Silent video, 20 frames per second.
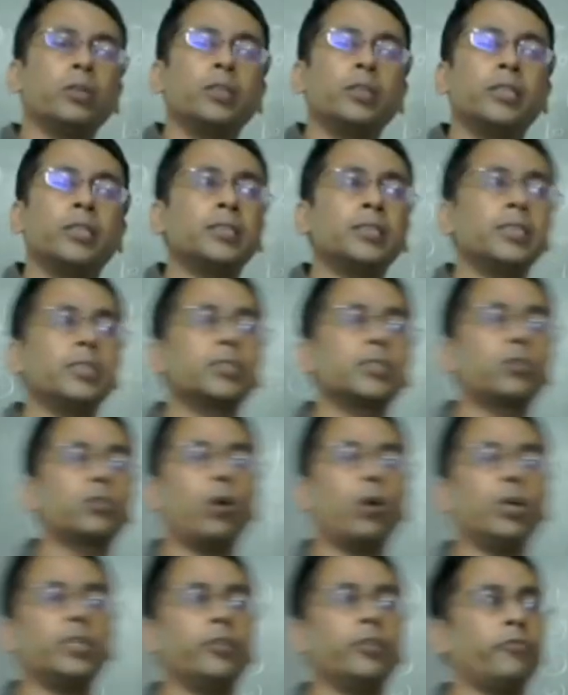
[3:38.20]
this is
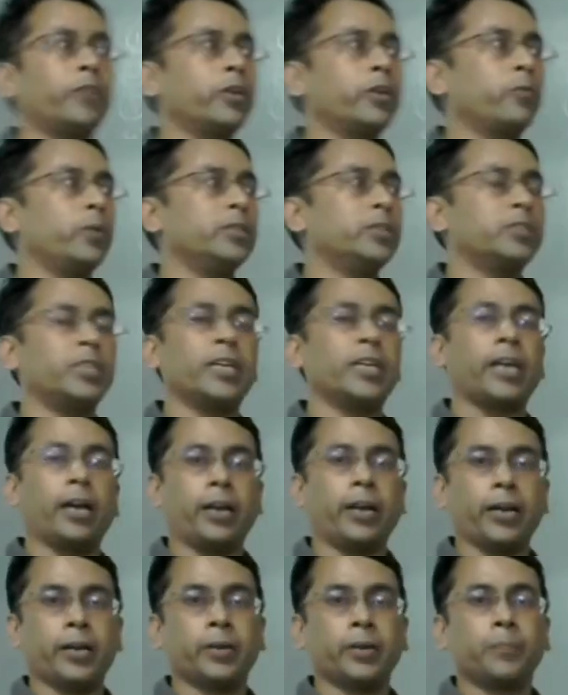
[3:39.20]
called the frequency
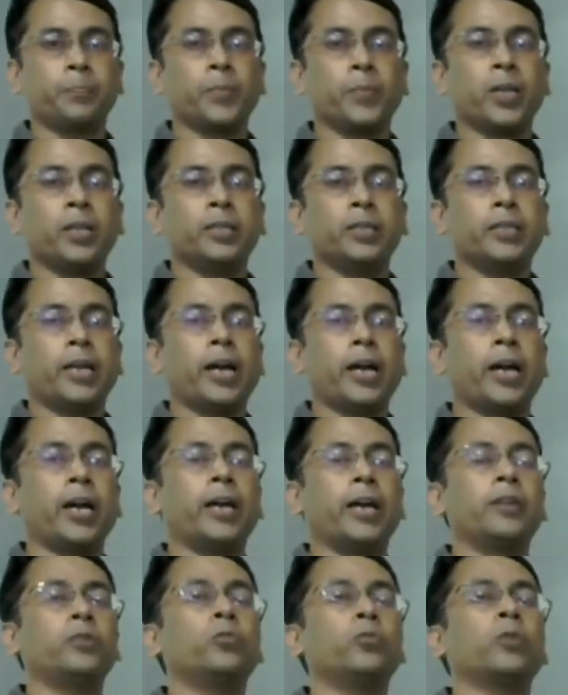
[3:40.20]

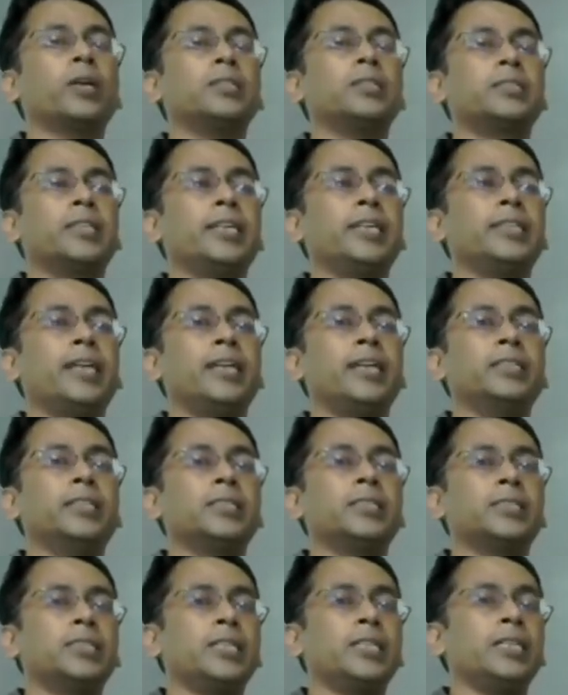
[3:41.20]
array. You can say that the
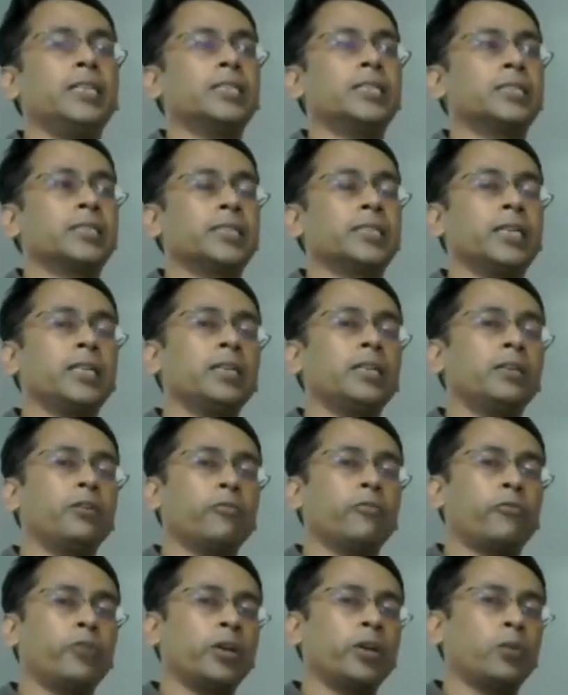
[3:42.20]
C is the
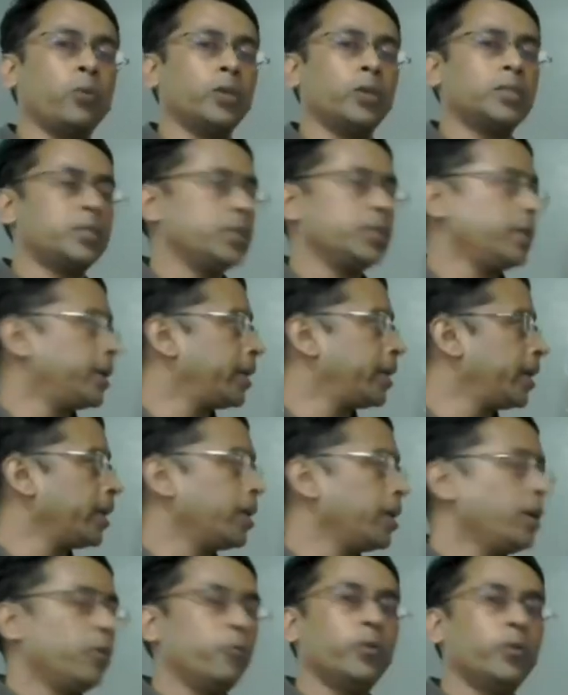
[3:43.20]
frequency array
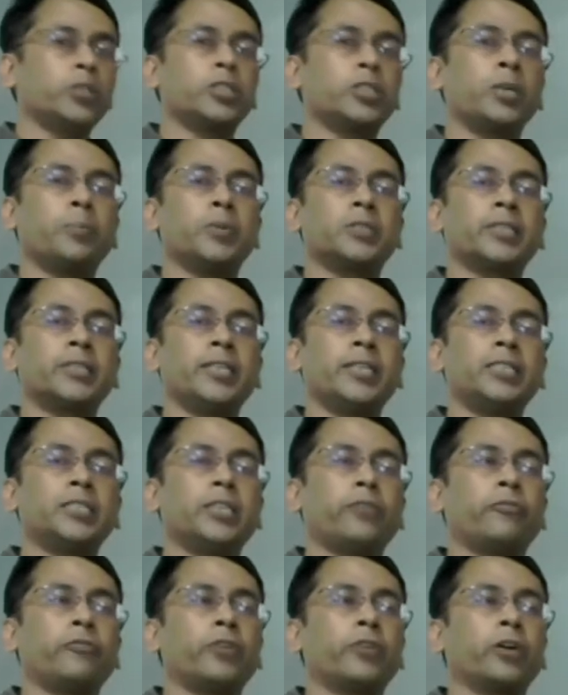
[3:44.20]
which represents
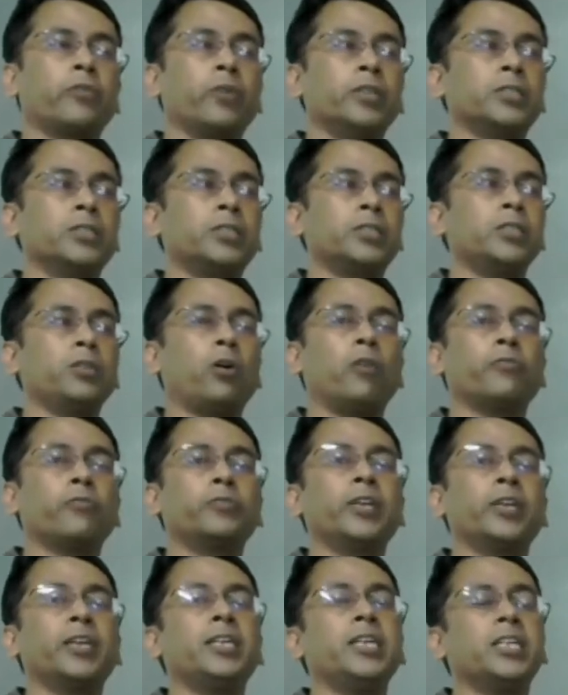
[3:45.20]
the frequency of
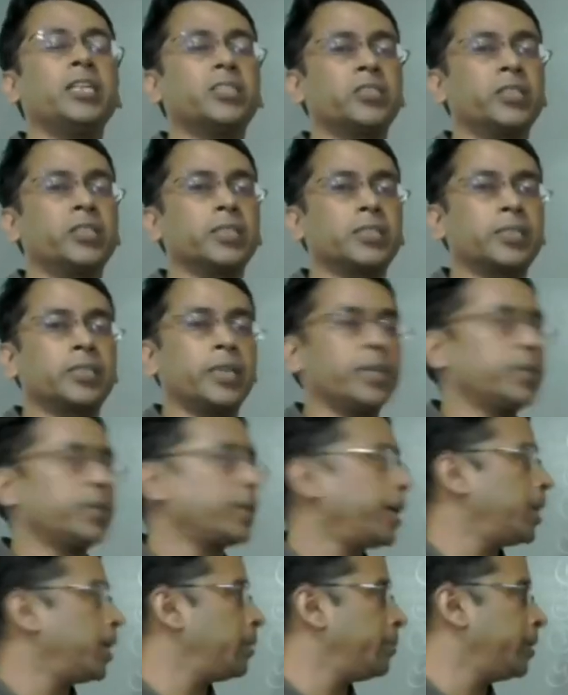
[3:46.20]
the each distinct
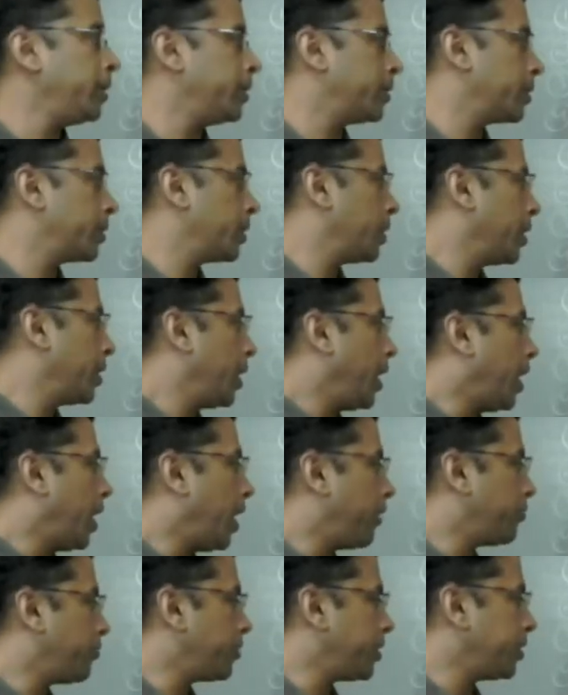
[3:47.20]
element.
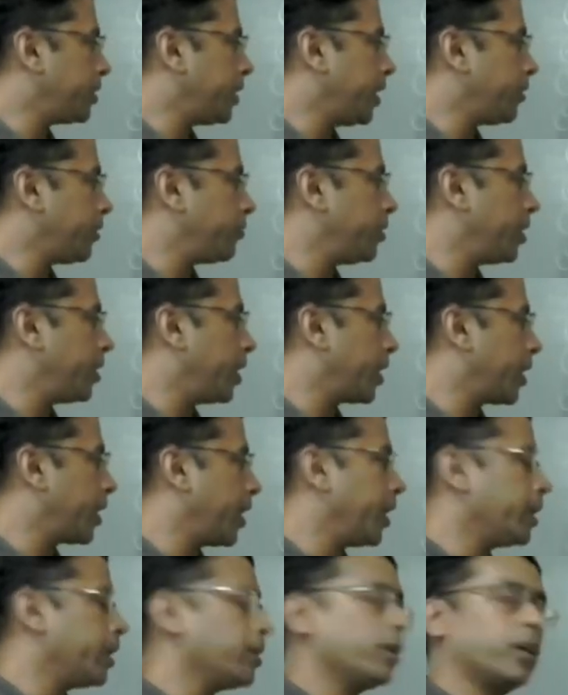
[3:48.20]
After that we
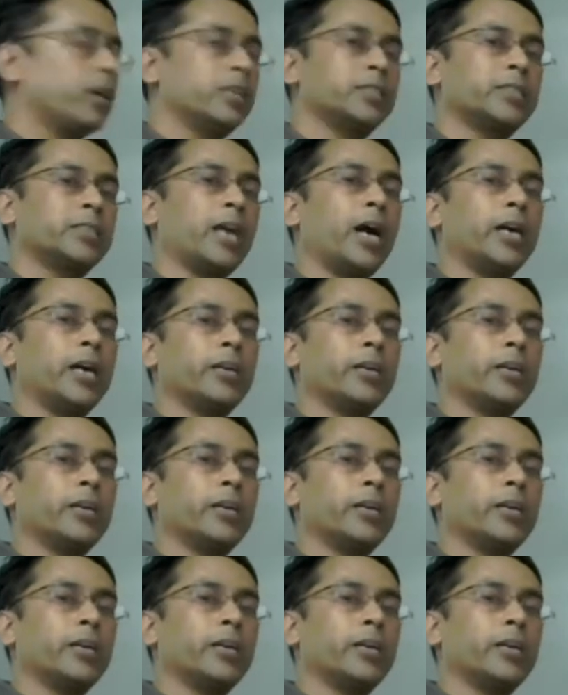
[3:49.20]
again start a